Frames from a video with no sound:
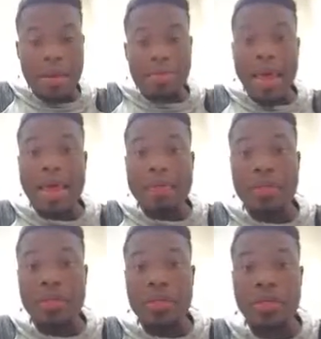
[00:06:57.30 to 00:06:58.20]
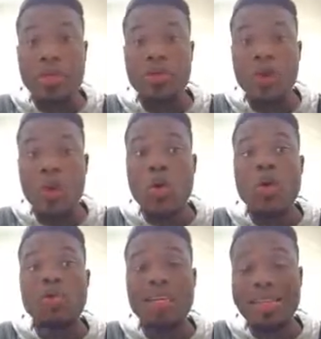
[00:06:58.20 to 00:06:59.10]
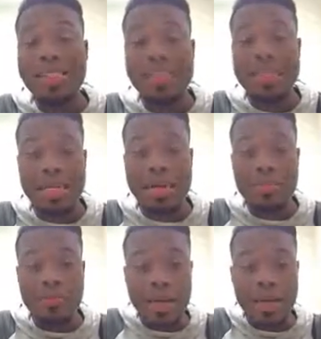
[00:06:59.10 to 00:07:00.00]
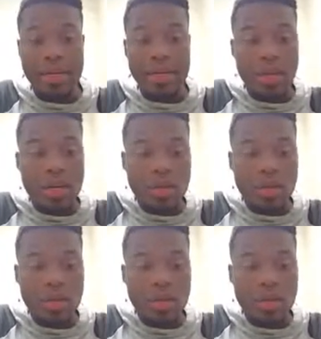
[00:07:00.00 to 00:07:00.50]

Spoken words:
MATLAB is going to go in the order of the indices that I provided.